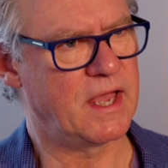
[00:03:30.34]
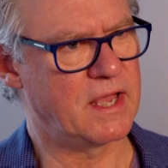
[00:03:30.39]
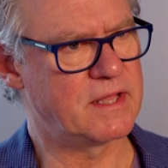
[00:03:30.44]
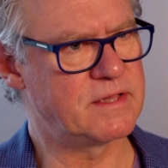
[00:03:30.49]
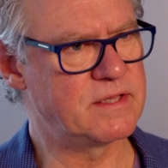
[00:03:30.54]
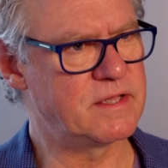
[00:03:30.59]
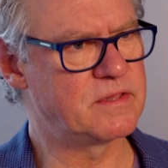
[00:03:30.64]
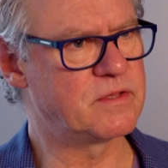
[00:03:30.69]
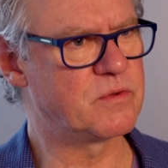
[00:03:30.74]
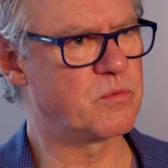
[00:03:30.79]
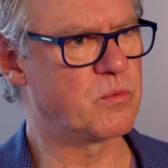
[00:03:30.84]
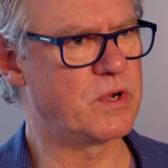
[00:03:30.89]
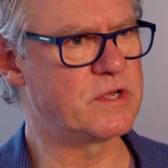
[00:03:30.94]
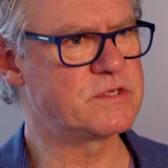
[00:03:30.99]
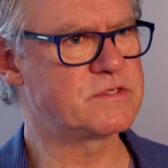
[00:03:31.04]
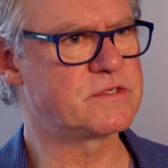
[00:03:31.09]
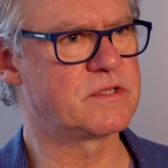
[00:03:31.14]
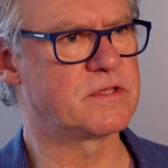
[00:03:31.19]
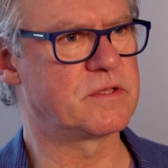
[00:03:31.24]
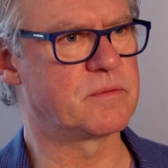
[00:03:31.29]
And then the
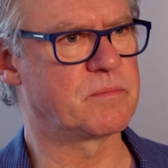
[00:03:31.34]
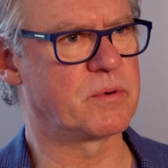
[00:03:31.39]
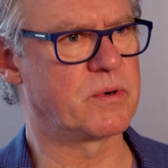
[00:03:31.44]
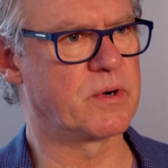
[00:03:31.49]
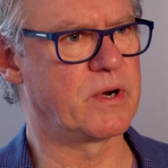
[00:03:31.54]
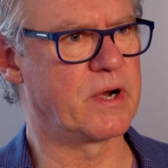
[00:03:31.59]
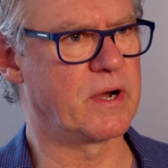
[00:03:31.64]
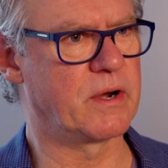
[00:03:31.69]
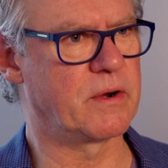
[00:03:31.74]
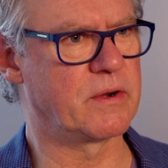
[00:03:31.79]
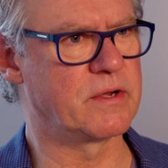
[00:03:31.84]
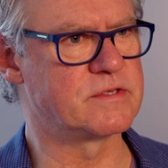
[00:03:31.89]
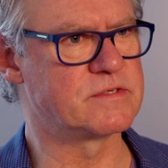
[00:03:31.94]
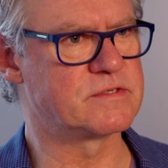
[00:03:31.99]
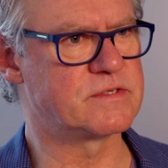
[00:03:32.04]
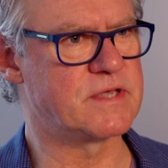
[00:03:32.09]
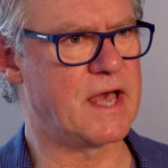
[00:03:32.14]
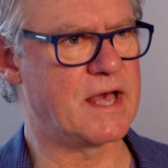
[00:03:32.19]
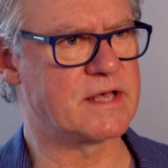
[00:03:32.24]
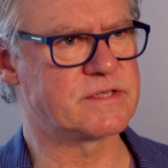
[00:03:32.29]
rest of the prayer
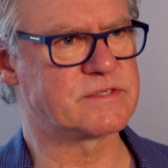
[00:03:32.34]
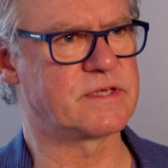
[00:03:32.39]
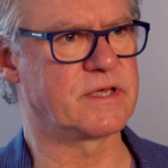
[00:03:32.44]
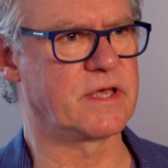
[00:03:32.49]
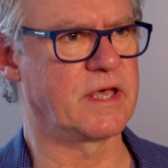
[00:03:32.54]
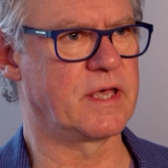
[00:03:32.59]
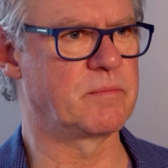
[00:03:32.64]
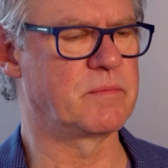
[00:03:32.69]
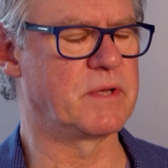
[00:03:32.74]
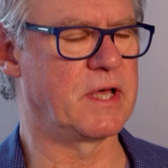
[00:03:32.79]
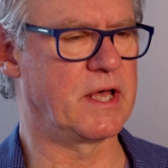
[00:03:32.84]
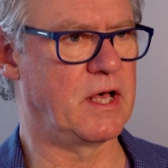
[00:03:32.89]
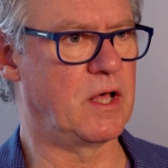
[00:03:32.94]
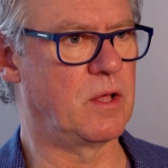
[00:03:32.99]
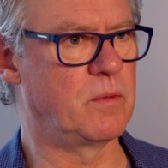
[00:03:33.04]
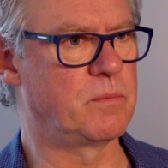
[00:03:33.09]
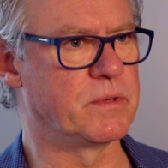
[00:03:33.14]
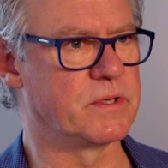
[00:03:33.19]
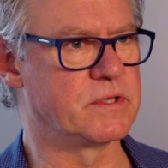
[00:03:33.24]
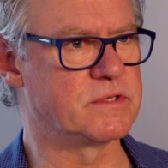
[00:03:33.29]
is asking Him to
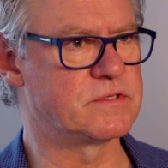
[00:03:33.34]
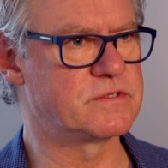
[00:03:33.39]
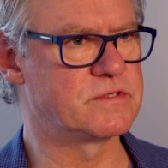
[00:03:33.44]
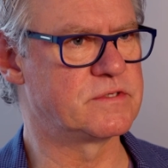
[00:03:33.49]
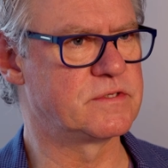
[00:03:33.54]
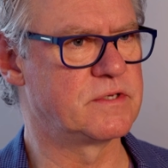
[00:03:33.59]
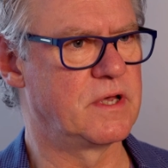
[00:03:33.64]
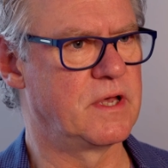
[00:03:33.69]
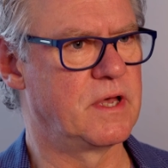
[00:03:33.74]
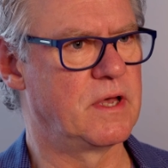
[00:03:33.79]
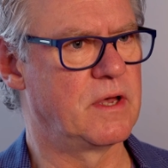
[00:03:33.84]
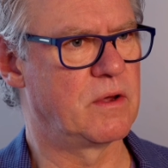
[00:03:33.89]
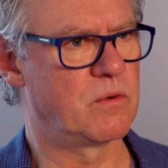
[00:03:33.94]
help us